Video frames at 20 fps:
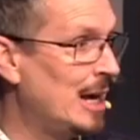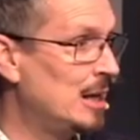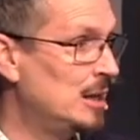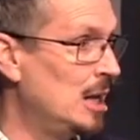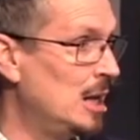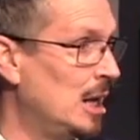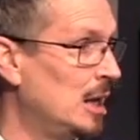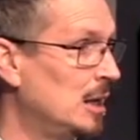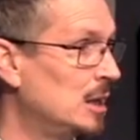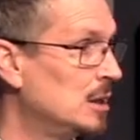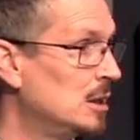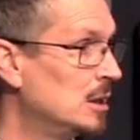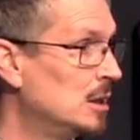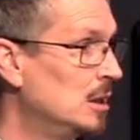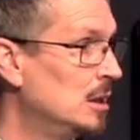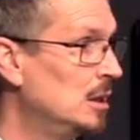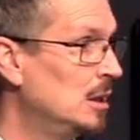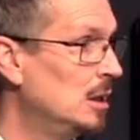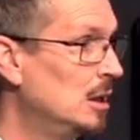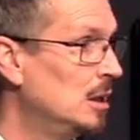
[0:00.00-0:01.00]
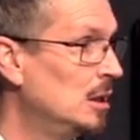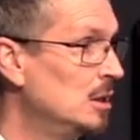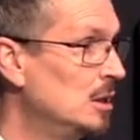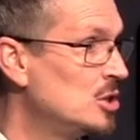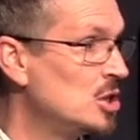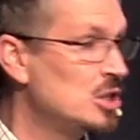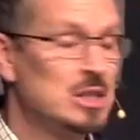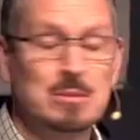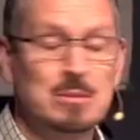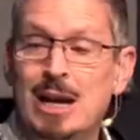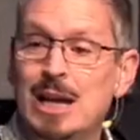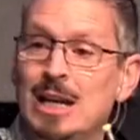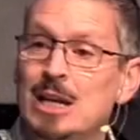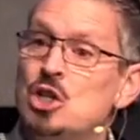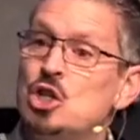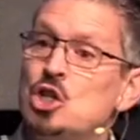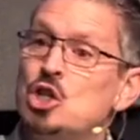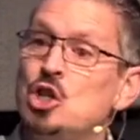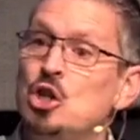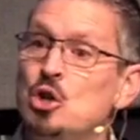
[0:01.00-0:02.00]
that day. Just to
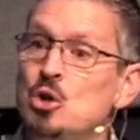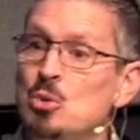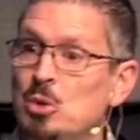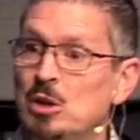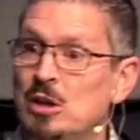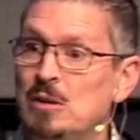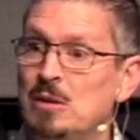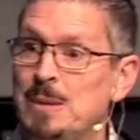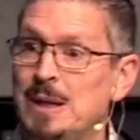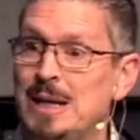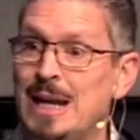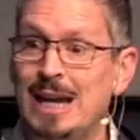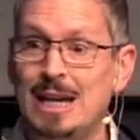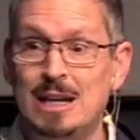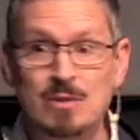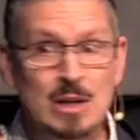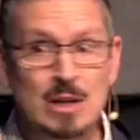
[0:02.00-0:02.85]
manage two would have been that.